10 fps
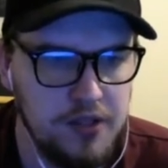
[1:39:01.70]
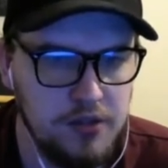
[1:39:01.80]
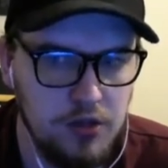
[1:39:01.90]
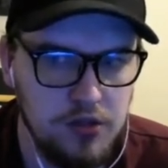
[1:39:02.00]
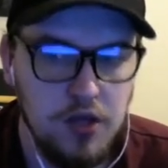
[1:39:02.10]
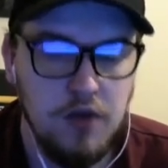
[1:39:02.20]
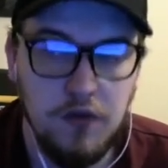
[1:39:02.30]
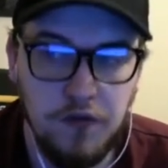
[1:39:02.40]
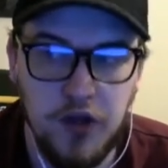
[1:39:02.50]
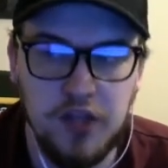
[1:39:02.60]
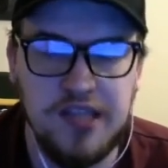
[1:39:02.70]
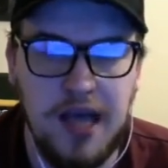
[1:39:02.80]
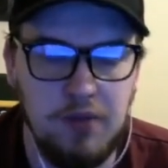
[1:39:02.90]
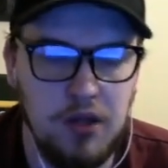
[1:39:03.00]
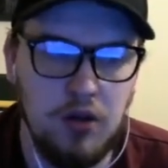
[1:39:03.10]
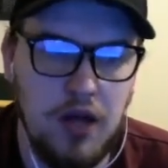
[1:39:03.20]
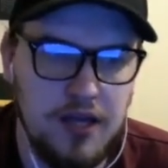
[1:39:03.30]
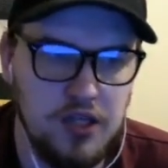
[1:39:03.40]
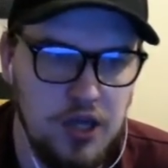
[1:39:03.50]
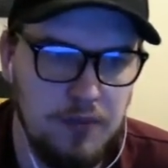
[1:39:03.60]
to us. The first time we looked like
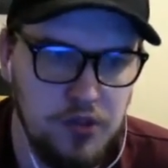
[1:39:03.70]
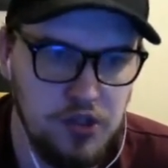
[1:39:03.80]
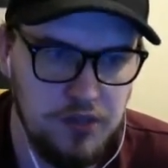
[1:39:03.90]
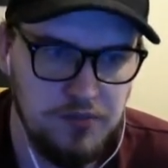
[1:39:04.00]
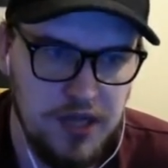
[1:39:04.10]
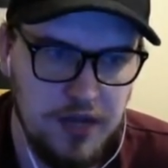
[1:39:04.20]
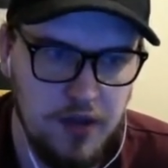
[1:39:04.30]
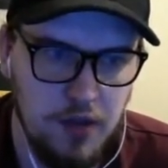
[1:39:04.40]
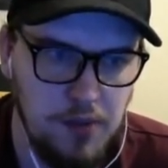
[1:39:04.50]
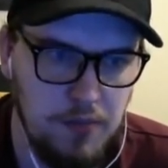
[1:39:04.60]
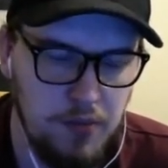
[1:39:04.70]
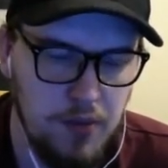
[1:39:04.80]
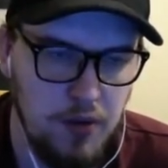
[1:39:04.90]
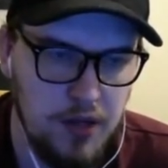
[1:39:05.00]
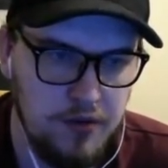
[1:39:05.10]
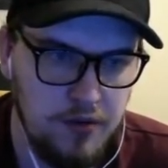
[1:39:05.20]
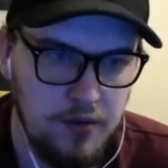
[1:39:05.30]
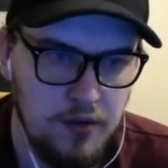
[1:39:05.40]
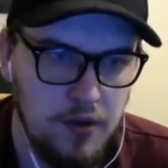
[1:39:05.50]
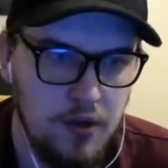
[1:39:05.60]
a championship side that had been promoted.
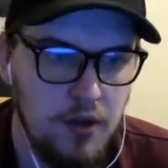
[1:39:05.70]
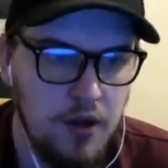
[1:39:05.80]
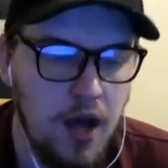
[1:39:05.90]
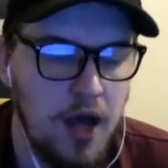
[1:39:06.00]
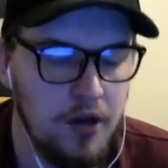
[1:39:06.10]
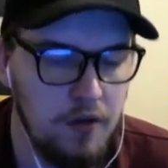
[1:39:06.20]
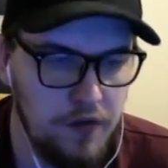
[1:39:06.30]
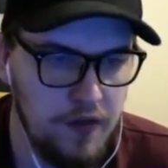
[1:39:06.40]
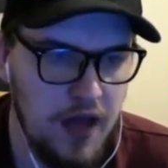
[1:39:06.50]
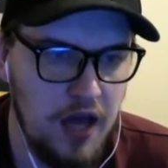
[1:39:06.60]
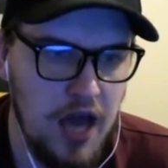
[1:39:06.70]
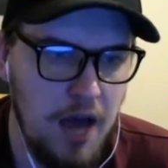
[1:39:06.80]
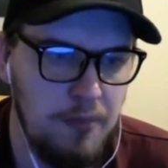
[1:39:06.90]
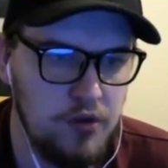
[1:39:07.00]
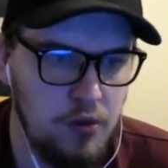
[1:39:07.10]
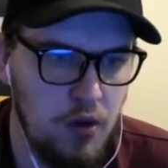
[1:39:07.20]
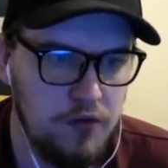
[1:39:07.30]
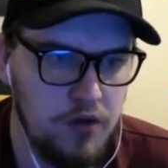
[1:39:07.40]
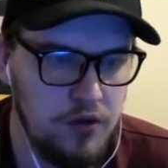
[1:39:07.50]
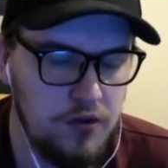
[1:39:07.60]
Yeah. I don't think that'll happen too
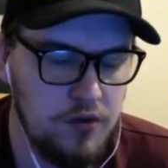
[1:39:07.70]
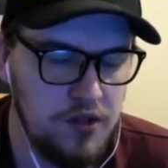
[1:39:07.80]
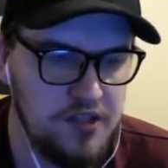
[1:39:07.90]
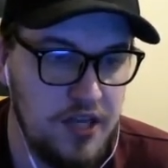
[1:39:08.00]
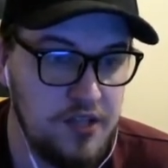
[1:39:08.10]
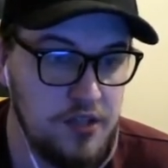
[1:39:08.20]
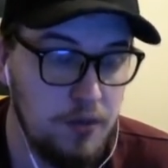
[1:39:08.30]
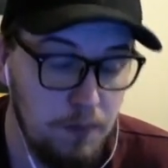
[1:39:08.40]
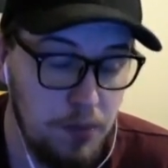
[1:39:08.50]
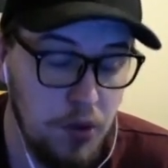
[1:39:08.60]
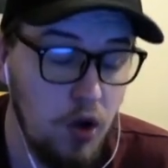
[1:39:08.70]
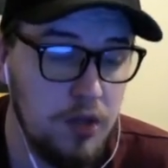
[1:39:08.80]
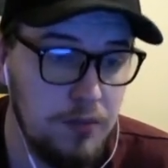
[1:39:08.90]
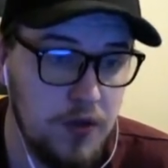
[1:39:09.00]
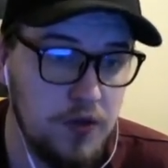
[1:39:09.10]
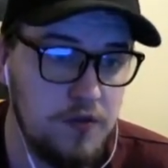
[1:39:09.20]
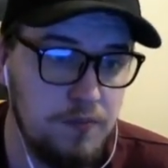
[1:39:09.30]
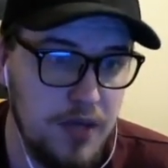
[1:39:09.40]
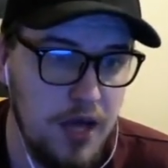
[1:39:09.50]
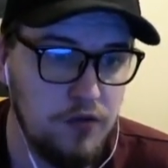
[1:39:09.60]
often this season, purely because of
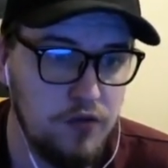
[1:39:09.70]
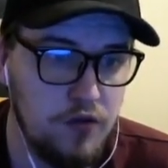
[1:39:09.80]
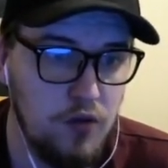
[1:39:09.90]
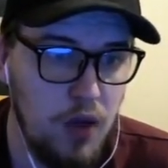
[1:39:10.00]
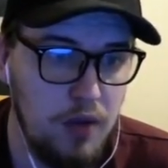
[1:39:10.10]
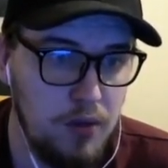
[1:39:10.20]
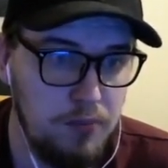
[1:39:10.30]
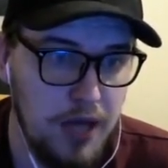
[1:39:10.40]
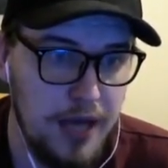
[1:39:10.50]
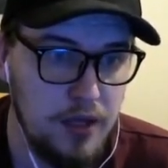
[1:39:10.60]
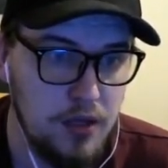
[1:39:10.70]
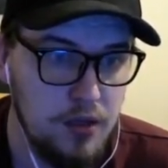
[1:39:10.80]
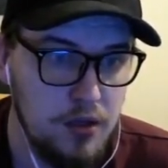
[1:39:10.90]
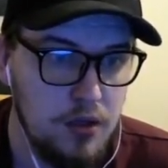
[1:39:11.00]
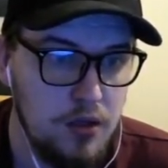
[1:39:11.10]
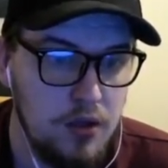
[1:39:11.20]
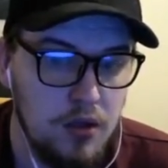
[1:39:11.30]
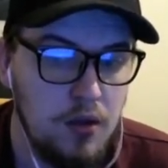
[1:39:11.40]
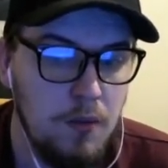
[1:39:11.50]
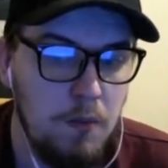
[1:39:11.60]
Bielsa and the way we play.
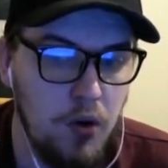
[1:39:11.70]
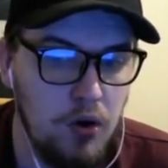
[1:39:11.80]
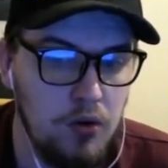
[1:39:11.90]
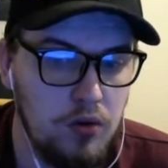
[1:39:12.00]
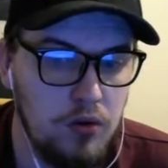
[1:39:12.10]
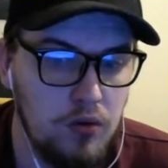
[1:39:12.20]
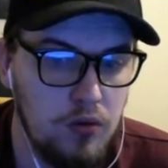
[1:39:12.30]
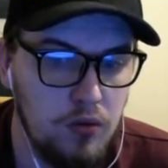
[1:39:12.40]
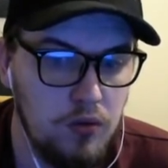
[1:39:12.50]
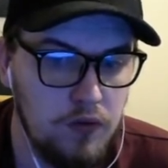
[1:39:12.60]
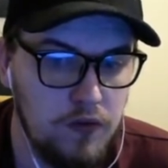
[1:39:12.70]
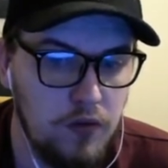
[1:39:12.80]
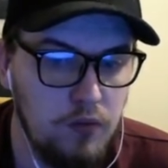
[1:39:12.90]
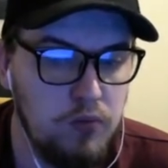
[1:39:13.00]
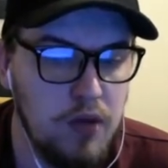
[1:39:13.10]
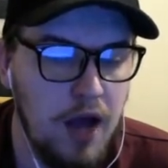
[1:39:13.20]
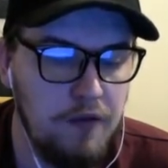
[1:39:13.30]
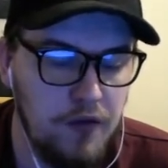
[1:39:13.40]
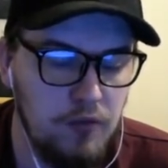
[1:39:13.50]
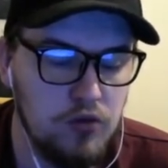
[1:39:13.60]
But I
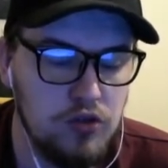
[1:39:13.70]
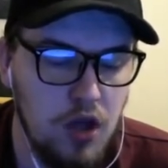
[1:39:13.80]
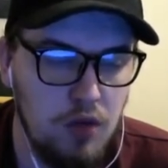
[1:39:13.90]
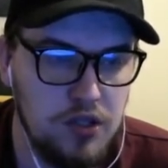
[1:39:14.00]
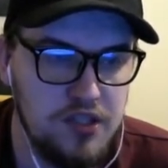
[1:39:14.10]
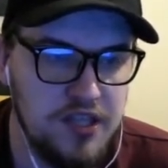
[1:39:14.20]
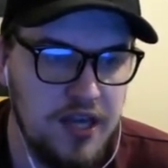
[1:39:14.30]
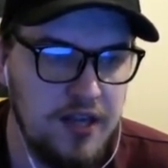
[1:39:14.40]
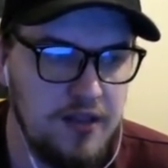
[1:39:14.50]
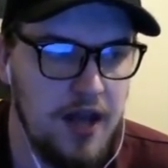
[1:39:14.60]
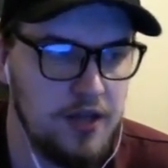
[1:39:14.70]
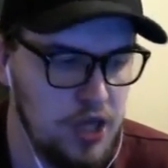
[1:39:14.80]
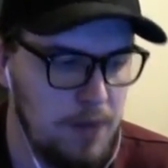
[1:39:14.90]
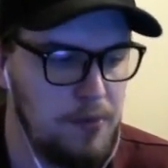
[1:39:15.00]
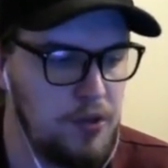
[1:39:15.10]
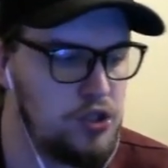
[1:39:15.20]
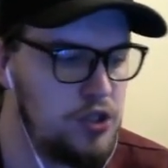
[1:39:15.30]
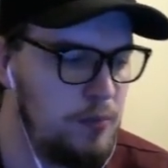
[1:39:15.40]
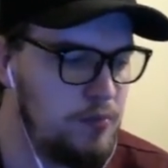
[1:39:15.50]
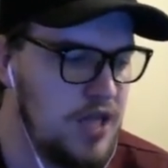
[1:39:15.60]
think we'll slowly see that
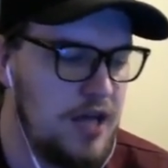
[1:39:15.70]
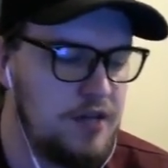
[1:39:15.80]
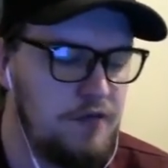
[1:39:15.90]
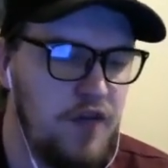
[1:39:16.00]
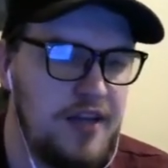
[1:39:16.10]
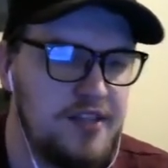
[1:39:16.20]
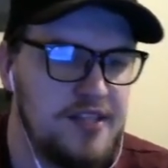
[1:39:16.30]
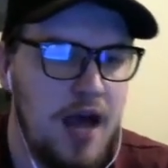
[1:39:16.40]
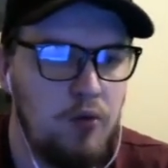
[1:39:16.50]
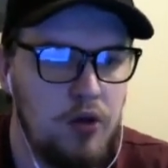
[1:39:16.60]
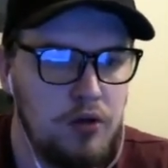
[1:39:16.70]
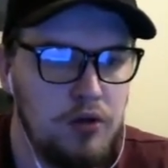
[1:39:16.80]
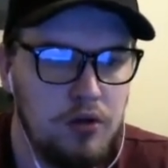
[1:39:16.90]
championship side phased out and